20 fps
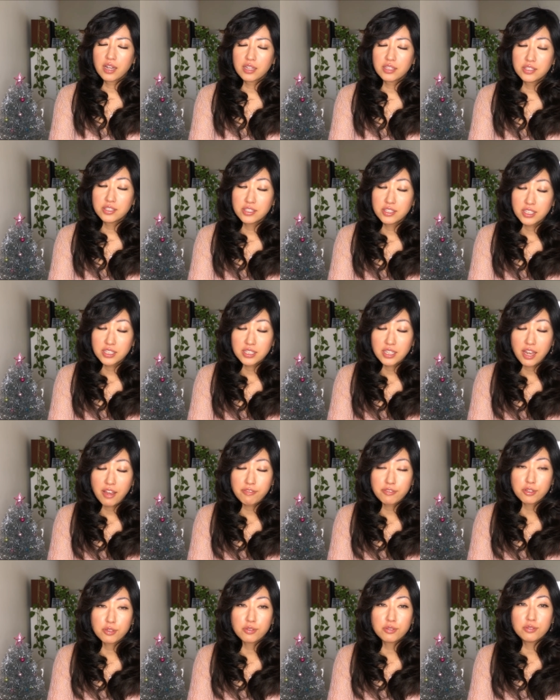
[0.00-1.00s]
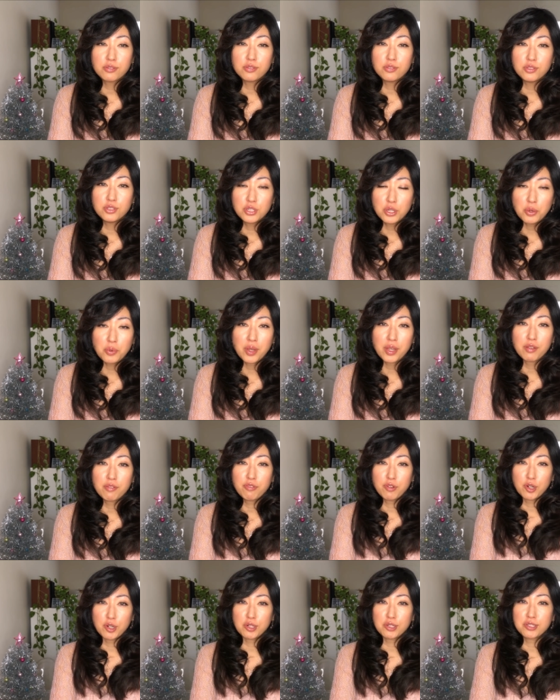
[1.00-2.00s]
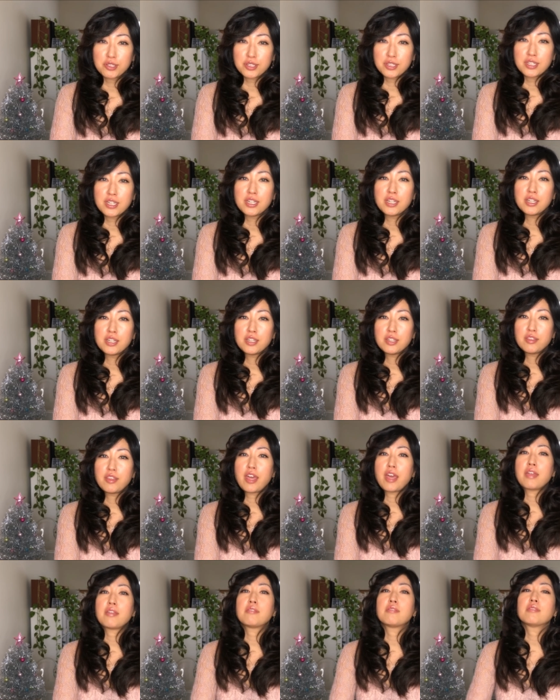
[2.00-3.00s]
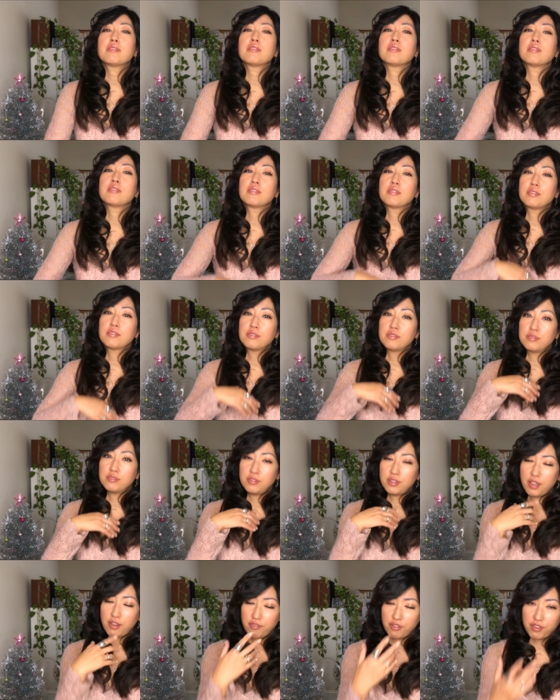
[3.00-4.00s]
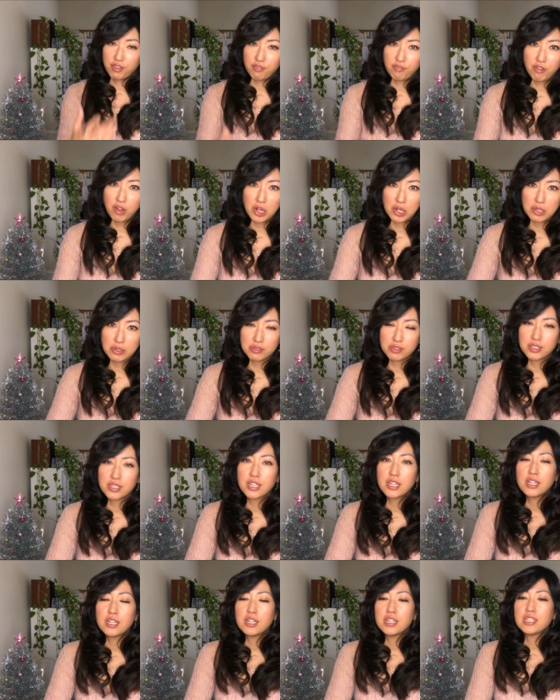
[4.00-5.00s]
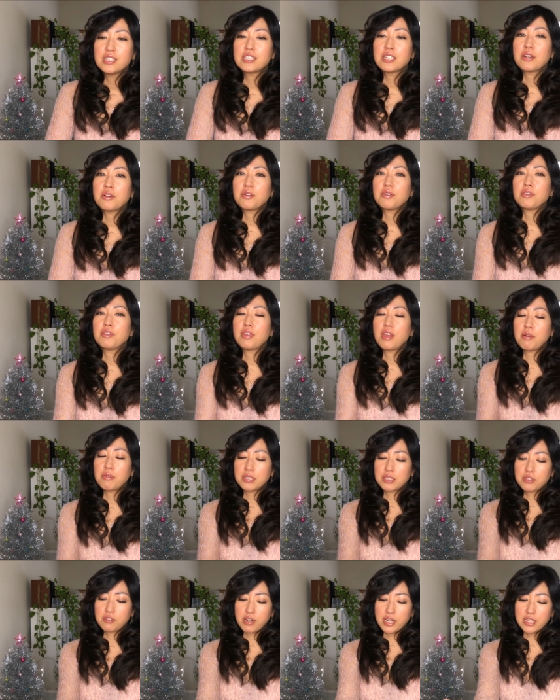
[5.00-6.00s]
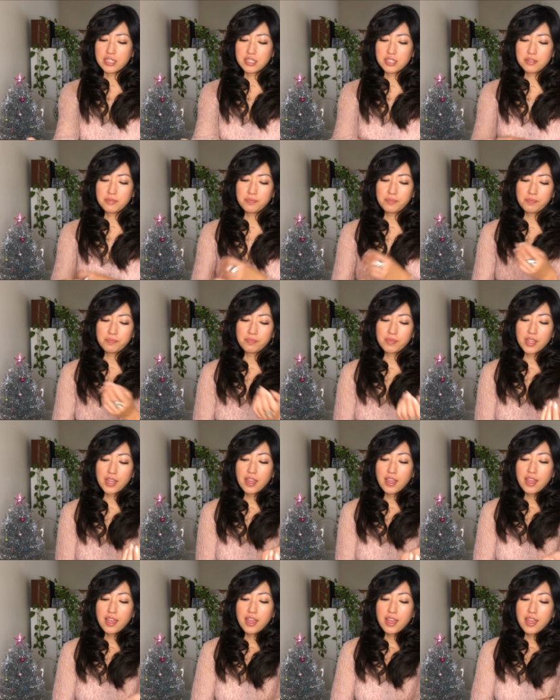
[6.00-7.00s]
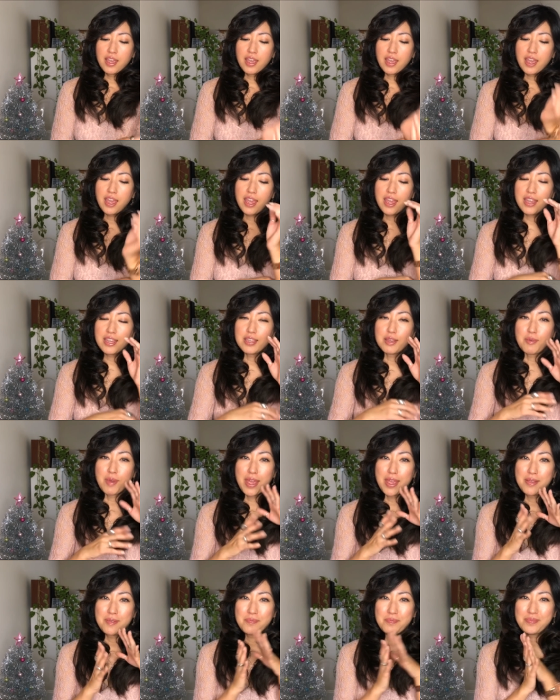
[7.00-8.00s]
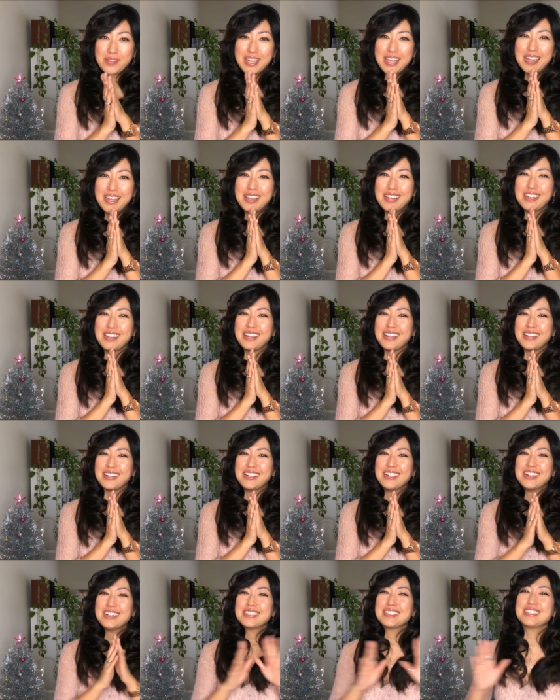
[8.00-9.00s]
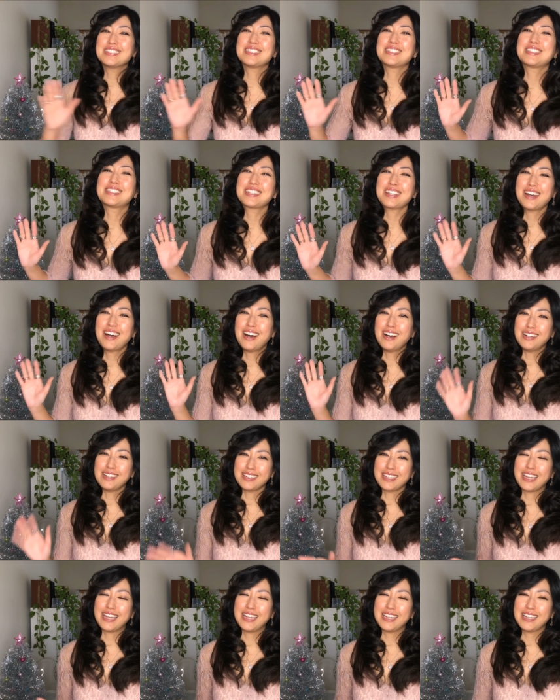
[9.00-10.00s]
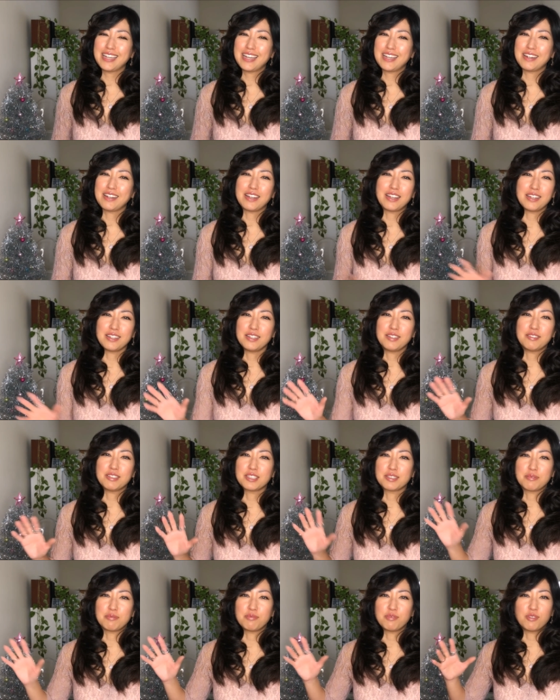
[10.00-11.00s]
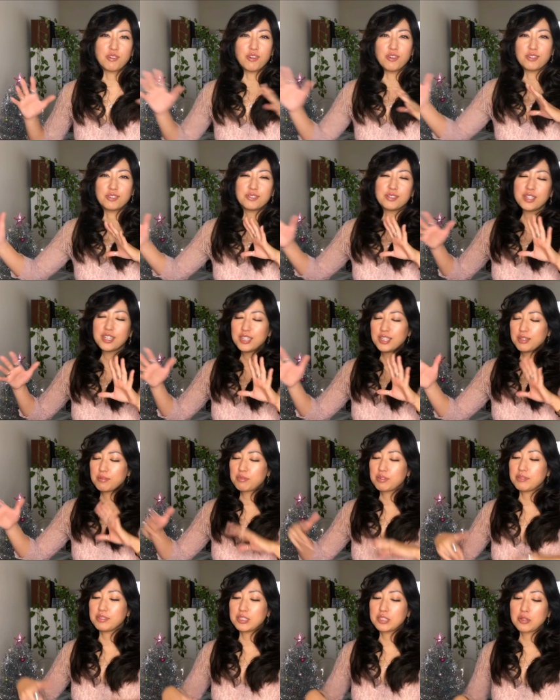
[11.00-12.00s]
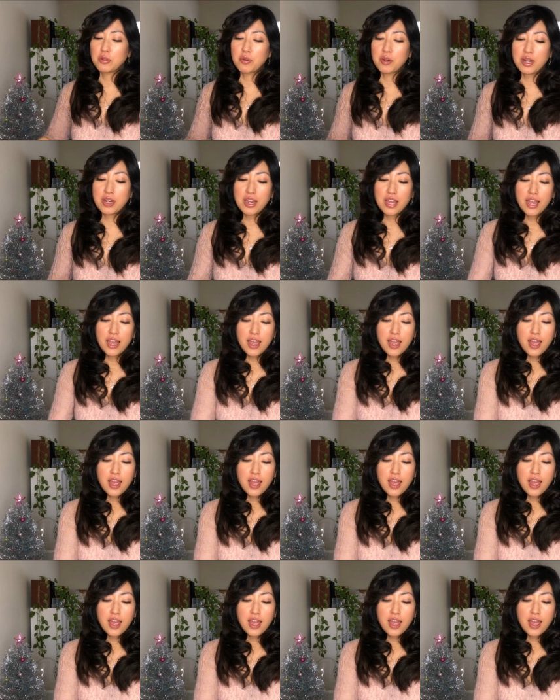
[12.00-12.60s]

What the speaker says: I just have to do it first, then everything follows. So that was great. Anyway, since it's holiday, and it was a long story,